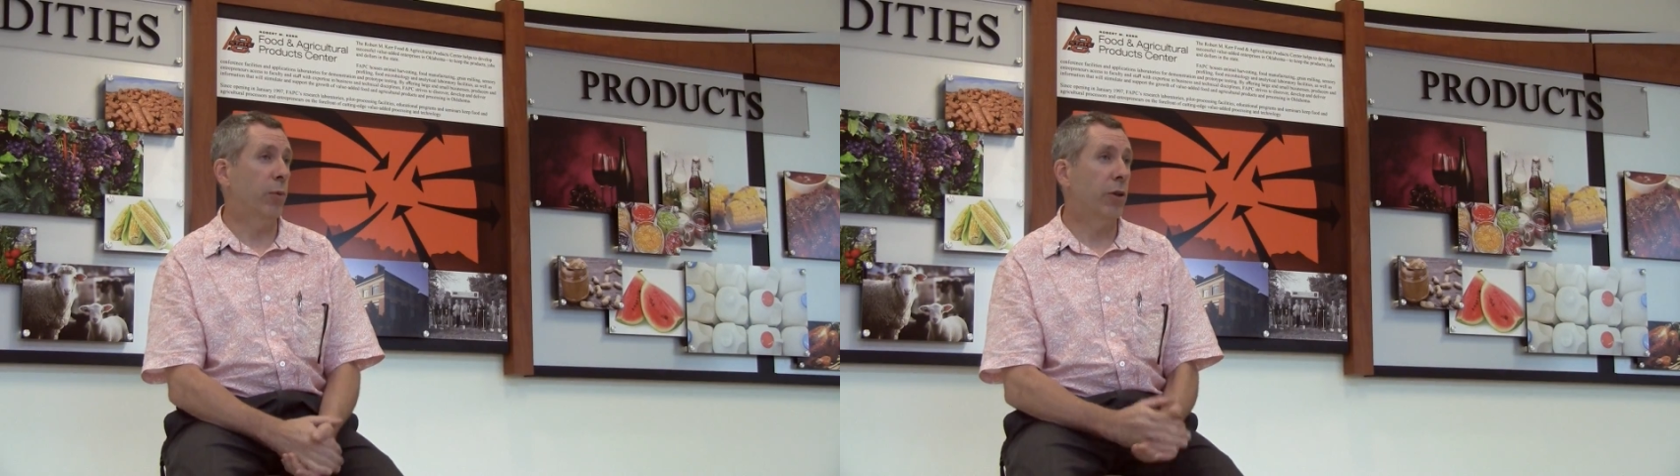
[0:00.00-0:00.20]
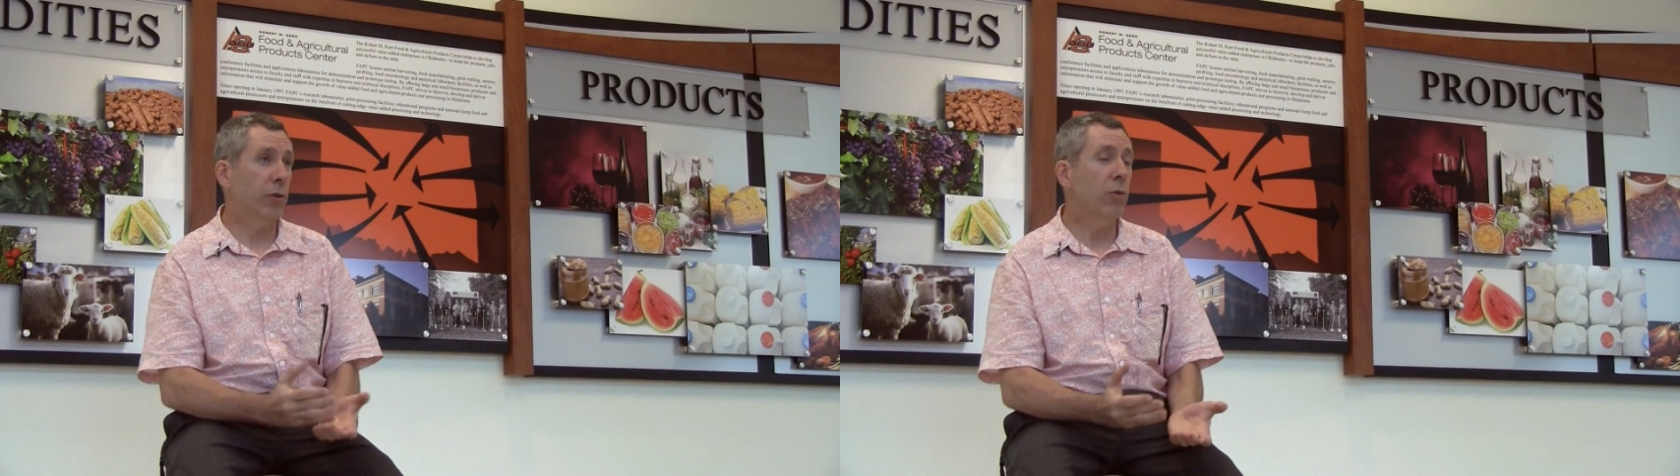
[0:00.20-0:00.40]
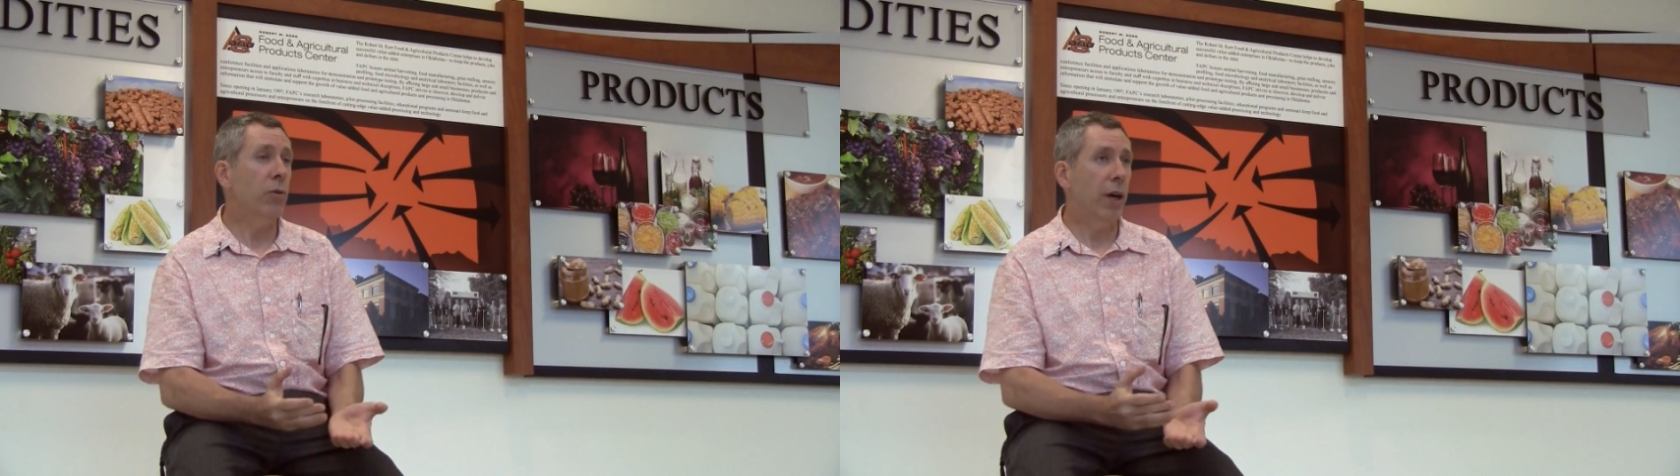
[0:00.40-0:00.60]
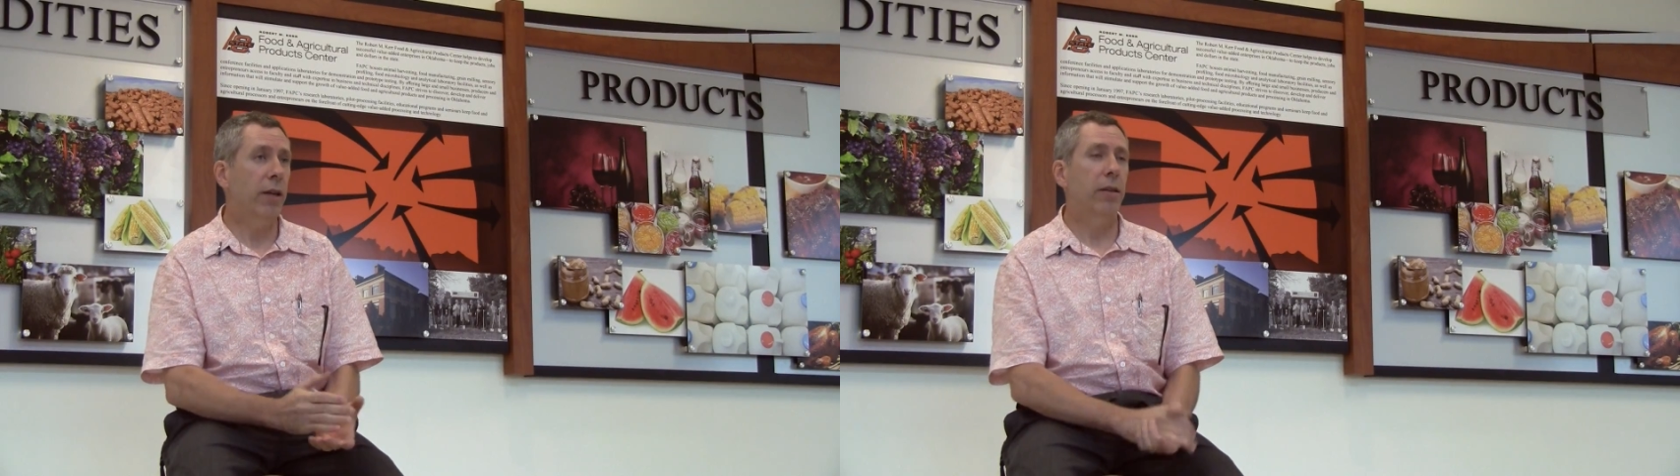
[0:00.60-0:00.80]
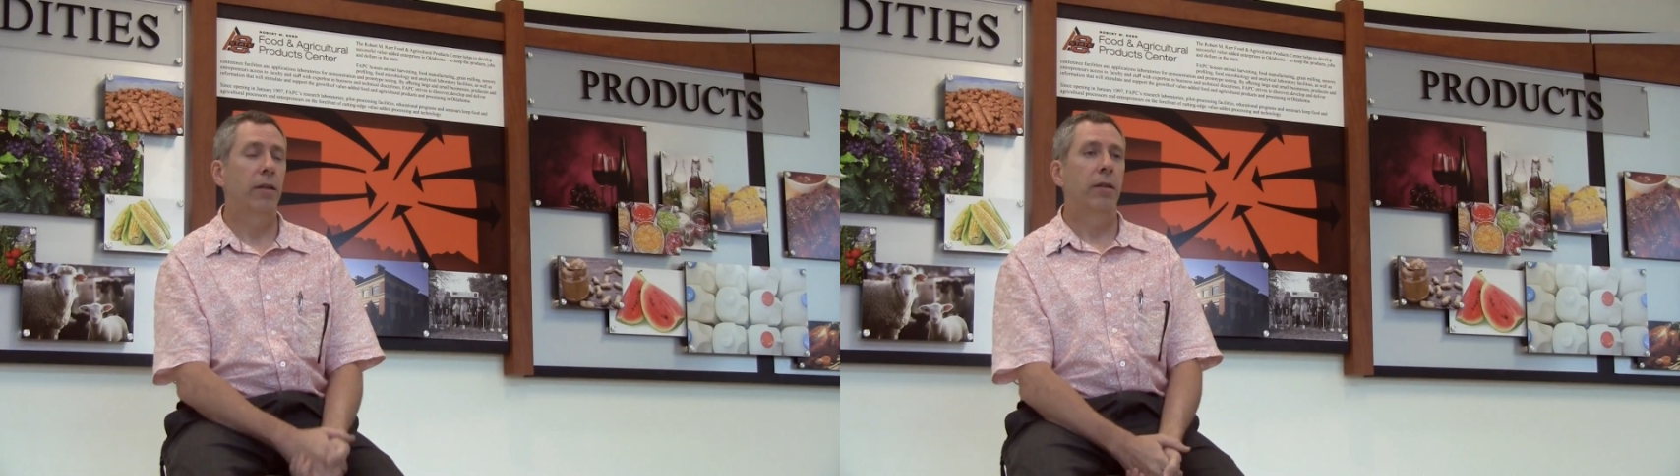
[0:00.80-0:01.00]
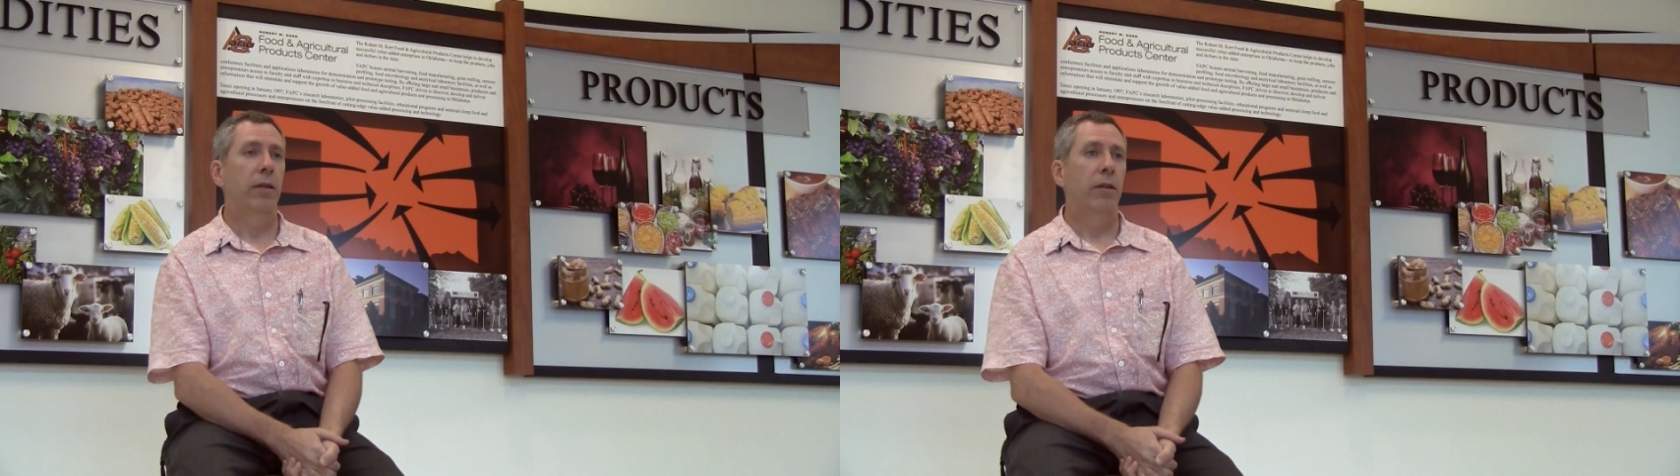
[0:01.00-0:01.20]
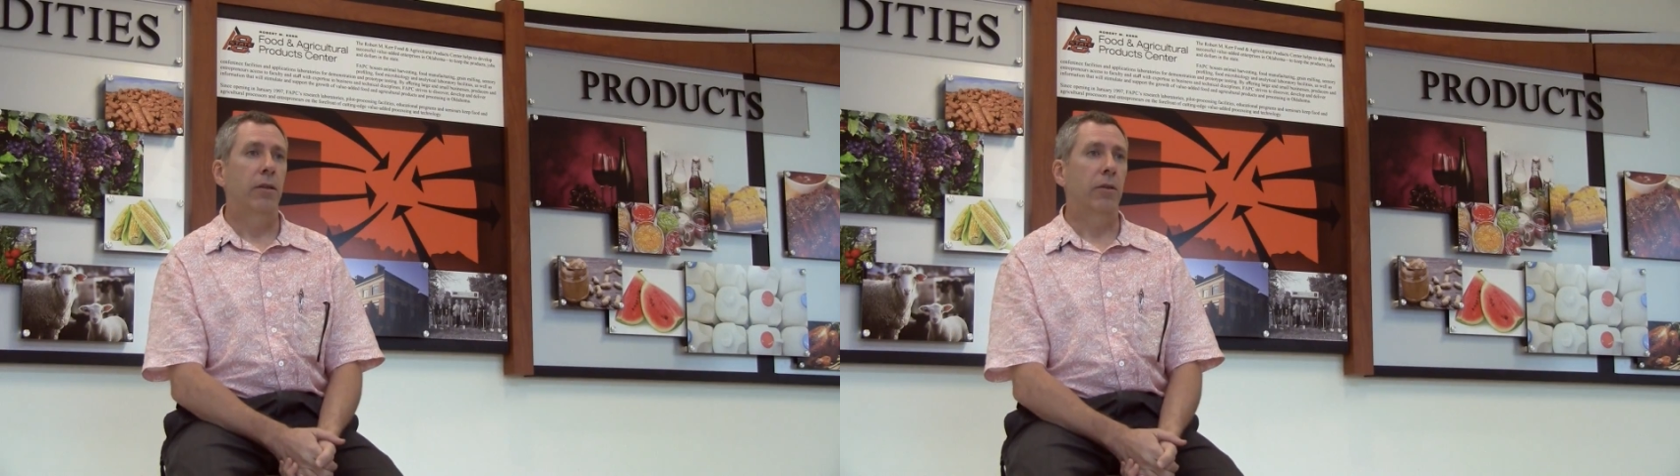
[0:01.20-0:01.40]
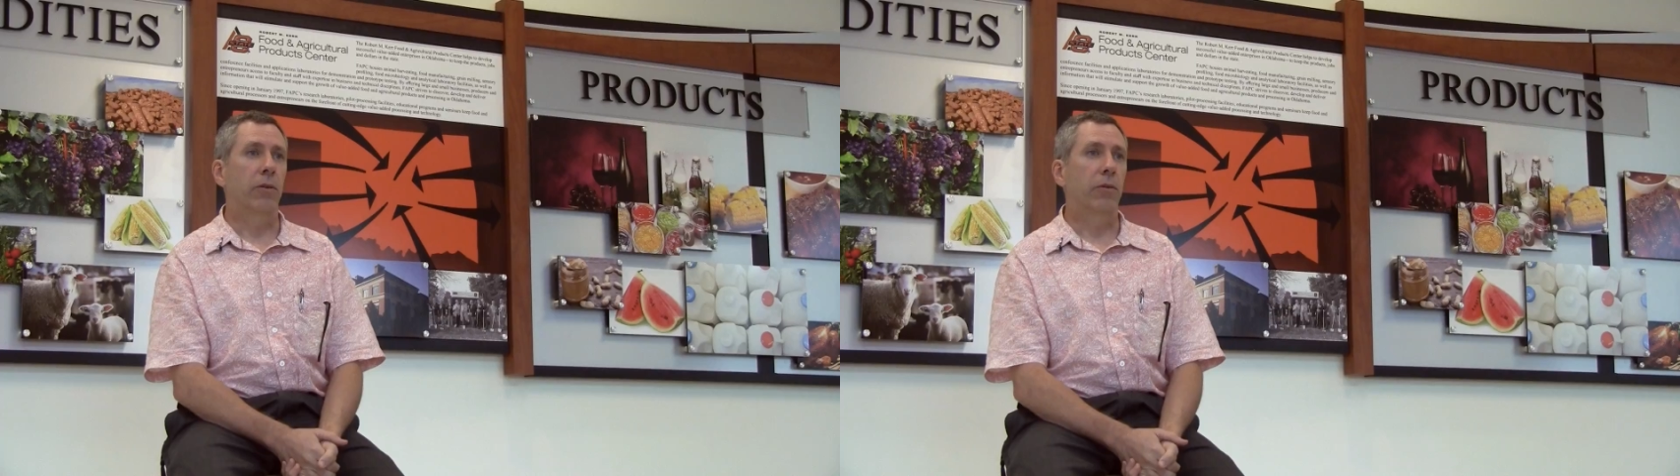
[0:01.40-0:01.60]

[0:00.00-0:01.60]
And when you do that, you're